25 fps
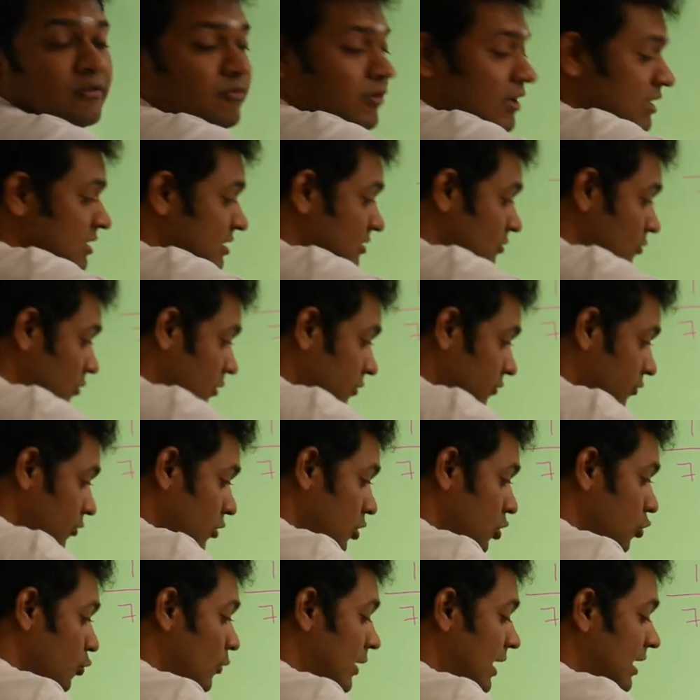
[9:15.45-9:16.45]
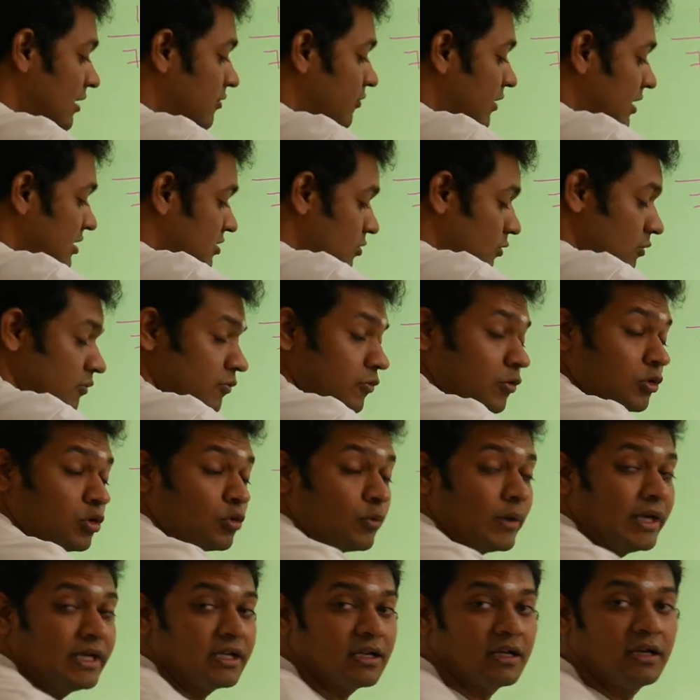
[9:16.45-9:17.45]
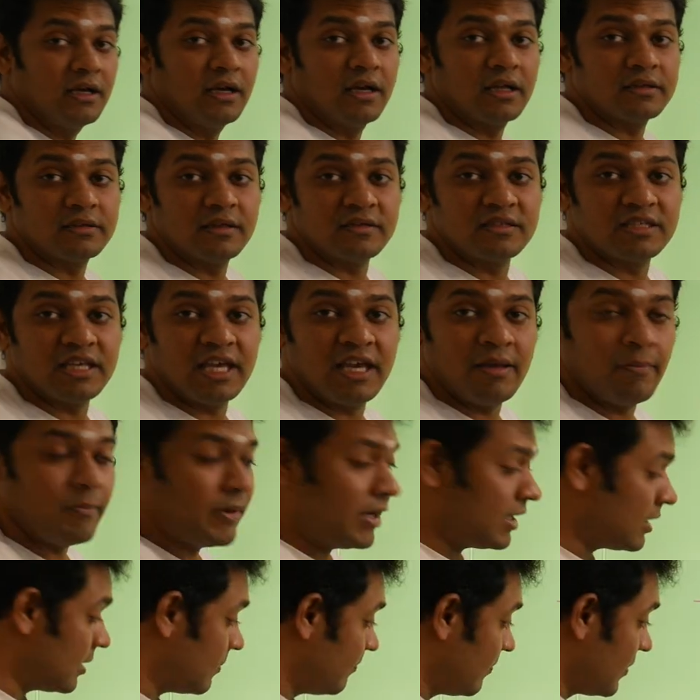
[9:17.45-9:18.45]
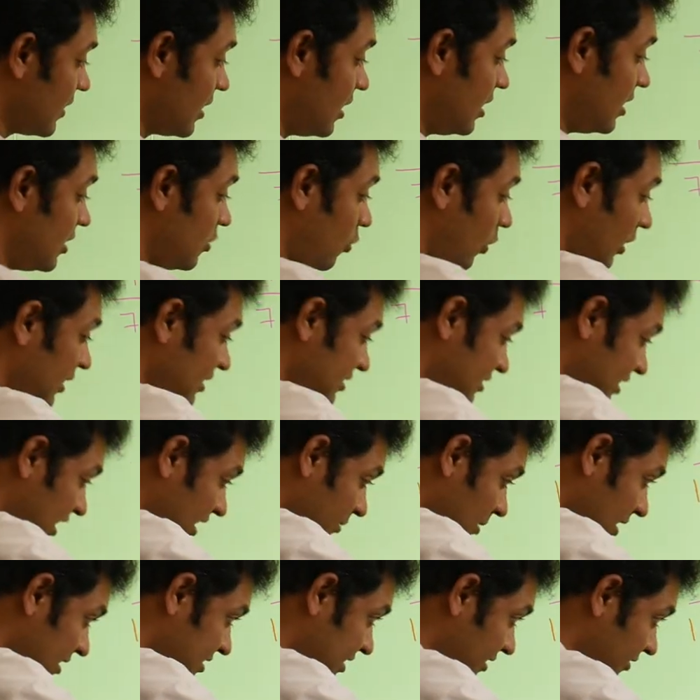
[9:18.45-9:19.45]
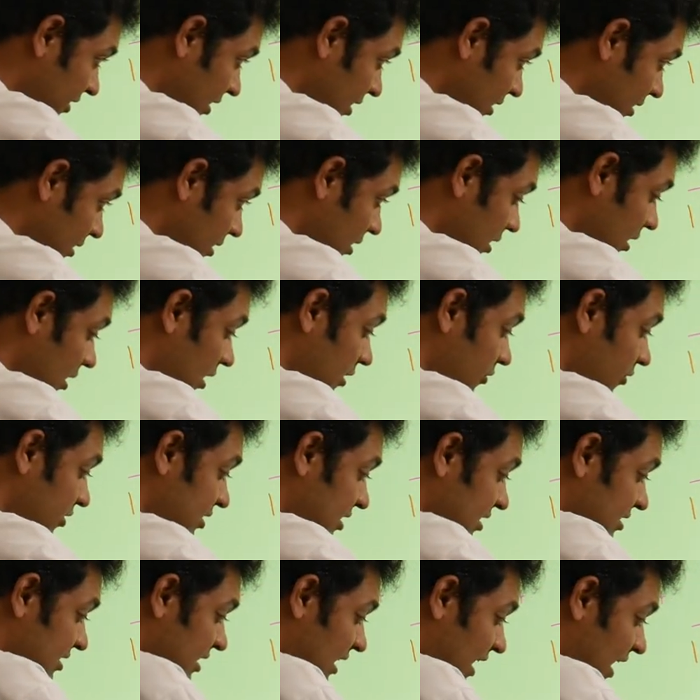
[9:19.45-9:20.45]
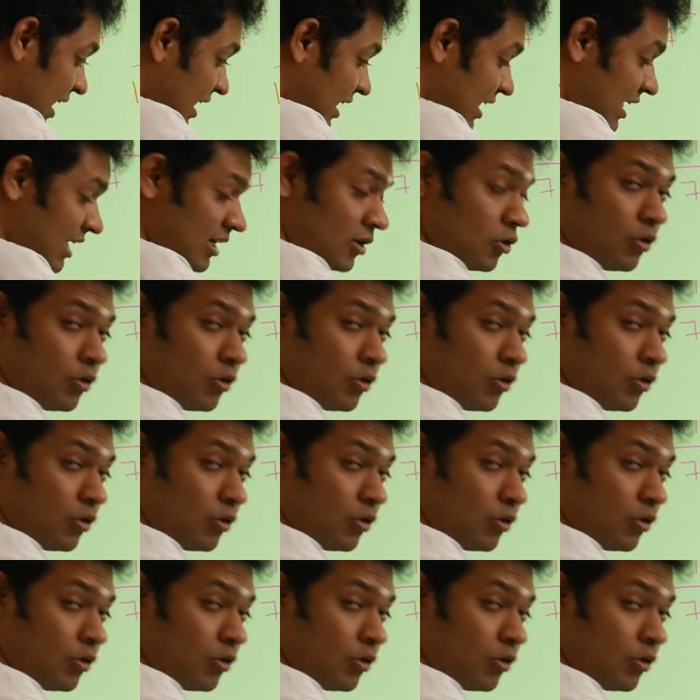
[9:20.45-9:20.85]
57 on 4 to 8. 57 on 4 to 8. The same pattern. What is 3 by 7? We just say 80.